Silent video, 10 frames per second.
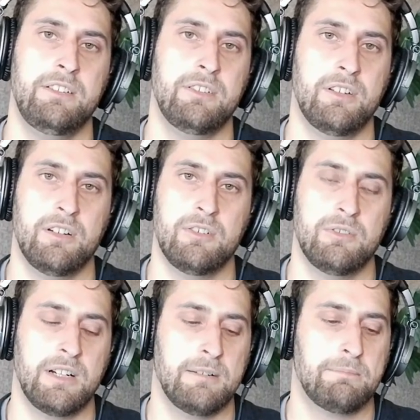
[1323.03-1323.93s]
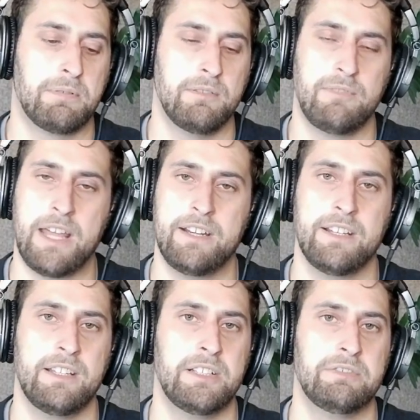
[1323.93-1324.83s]
a
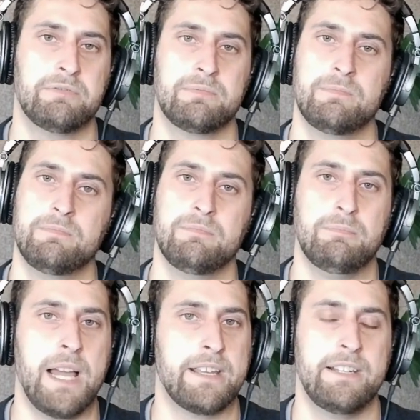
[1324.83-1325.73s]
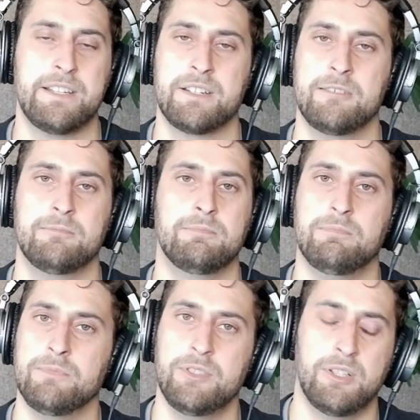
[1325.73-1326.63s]
preventative mechanism,
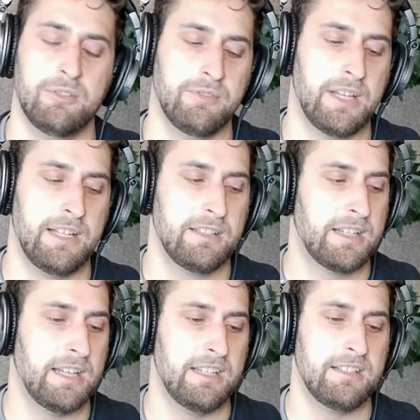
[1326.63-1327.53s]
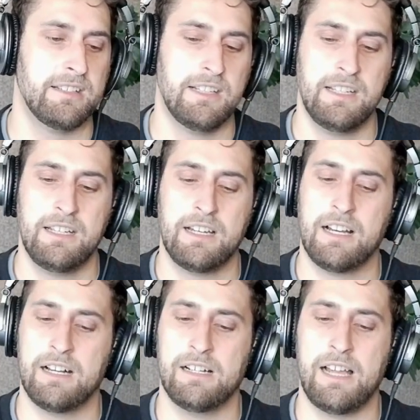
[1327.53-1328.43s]
that can
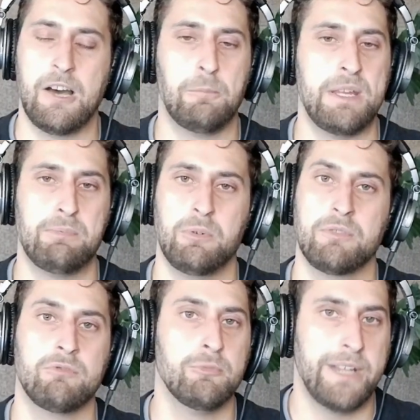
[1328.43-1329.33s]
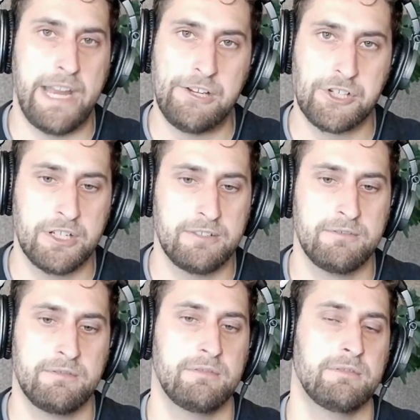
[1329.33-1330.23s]
help people with
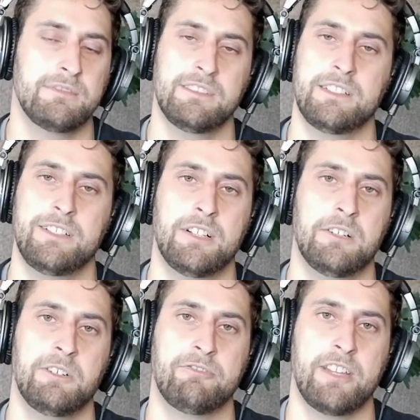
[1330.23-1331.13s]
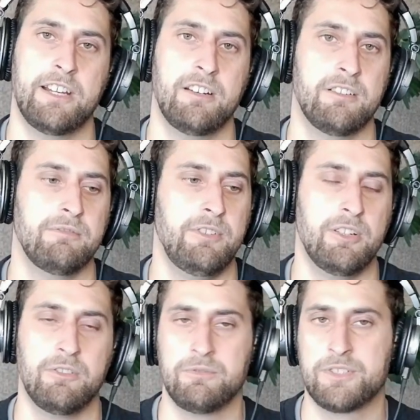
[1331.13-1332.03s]
rumination, if
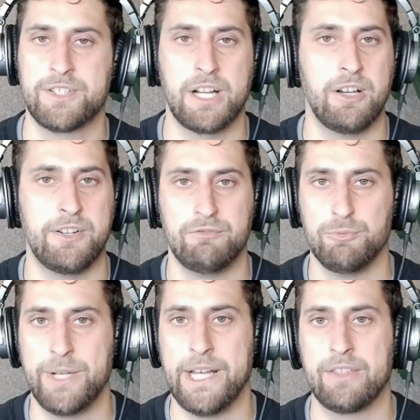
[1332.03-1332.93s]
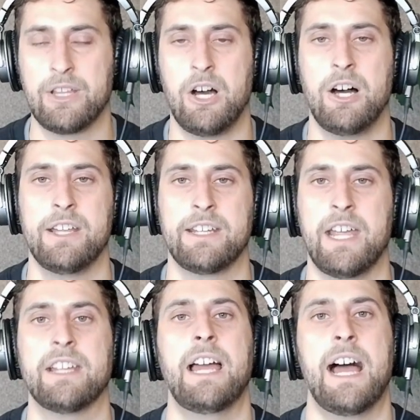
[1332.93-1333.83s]
they're, stuck on a ruminating thought and
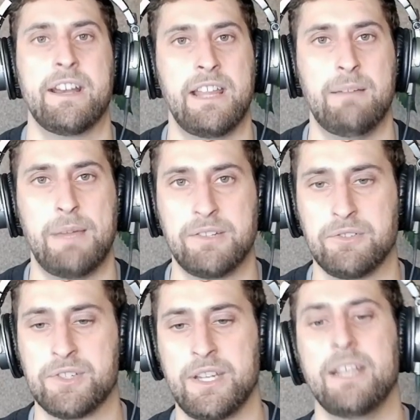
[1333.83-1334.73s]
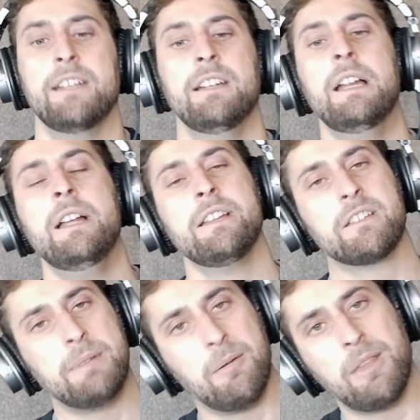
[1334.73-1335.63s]
can't get out of that mental state,
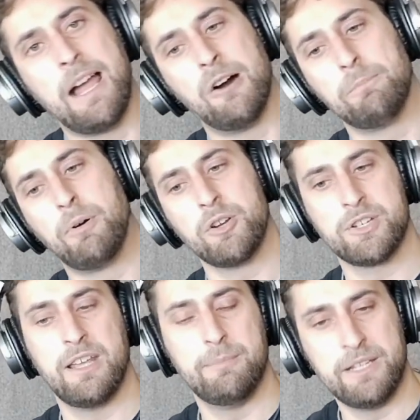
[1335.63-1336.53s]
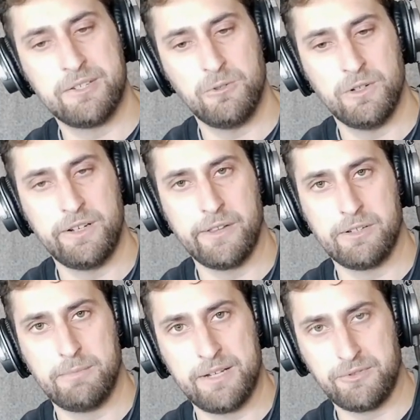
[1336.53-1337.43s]
to be able to help push them into
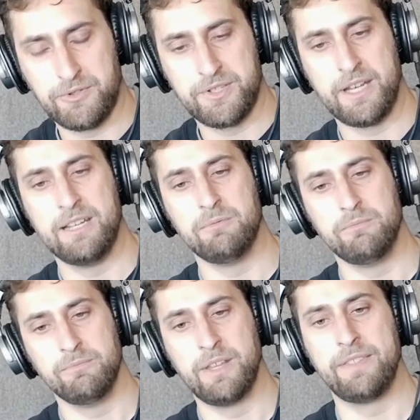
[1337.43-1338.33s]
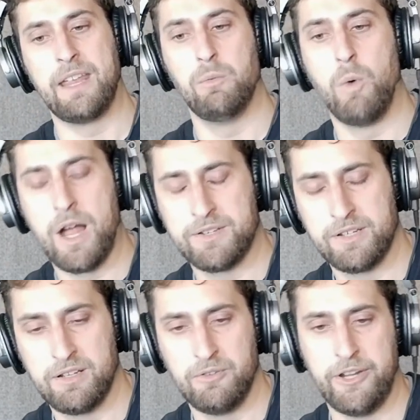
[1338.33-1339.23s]
another mental state that they want
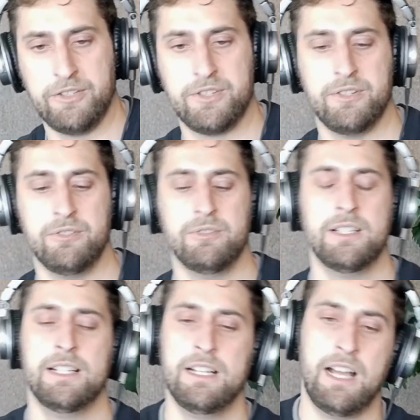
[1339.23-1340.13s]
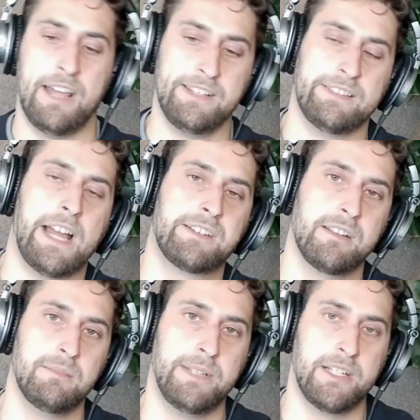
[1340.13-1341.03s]
to go into. I think that's
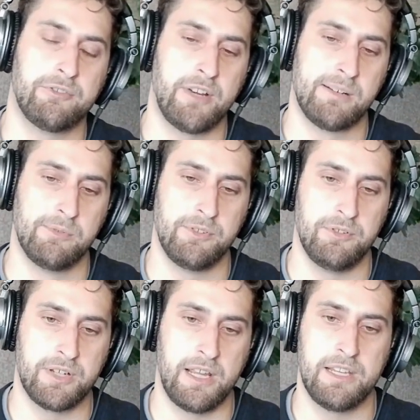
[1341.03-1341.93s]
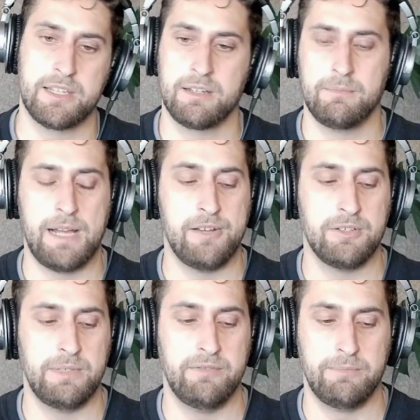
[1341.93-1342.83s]
going to be an incredible use case.
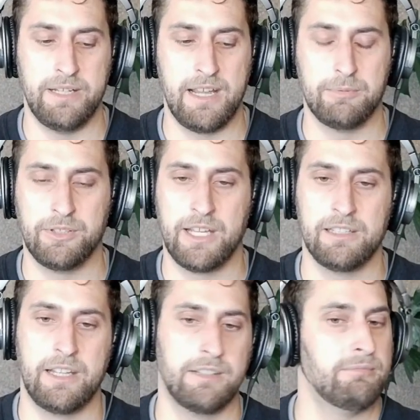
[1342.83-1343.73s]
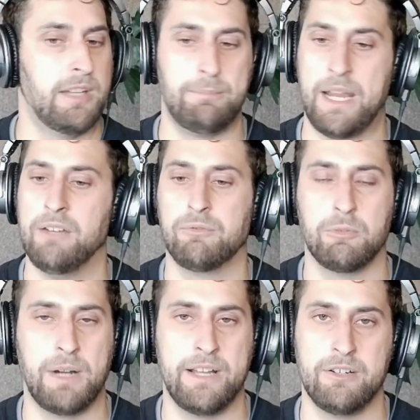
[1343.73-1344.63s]
Imagine even being able to get like it paid
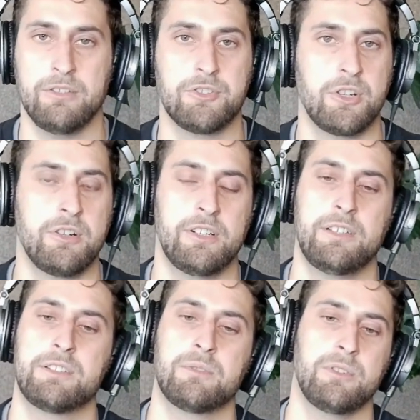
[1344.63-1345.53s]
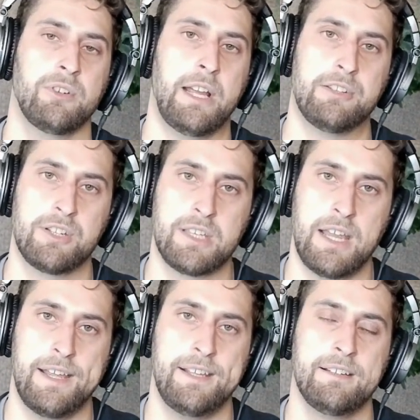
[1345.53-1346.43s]
for by your insurance or your
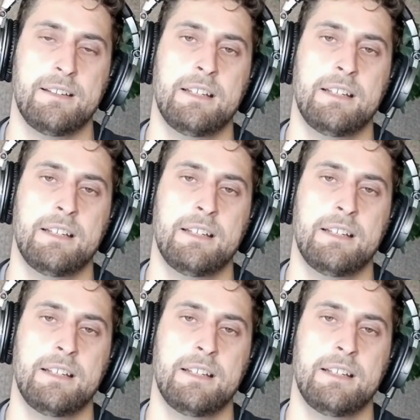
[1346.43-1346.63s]
HSA.